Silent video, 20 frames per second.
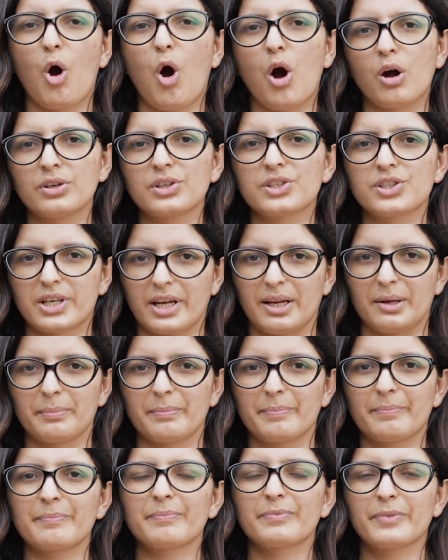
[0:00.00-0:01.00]
on
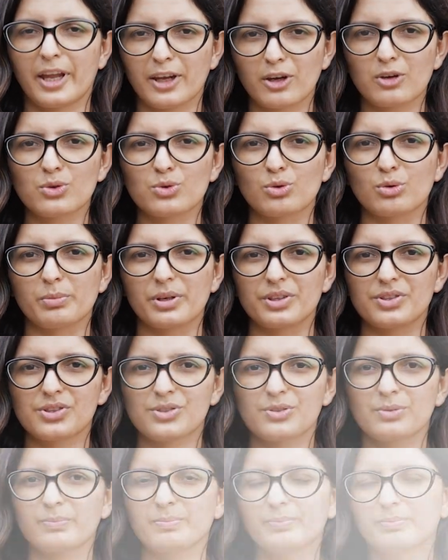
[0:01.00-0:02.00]
time. Thank you so
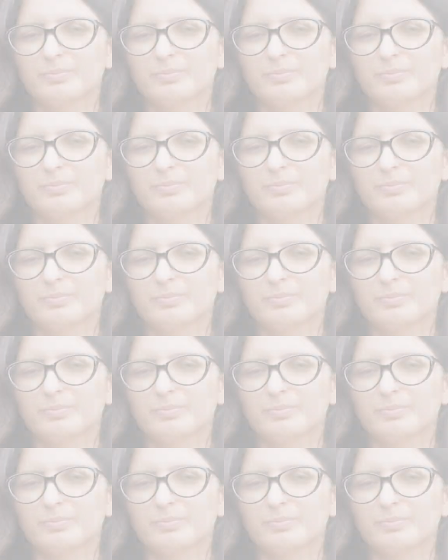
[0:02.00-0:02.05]
much.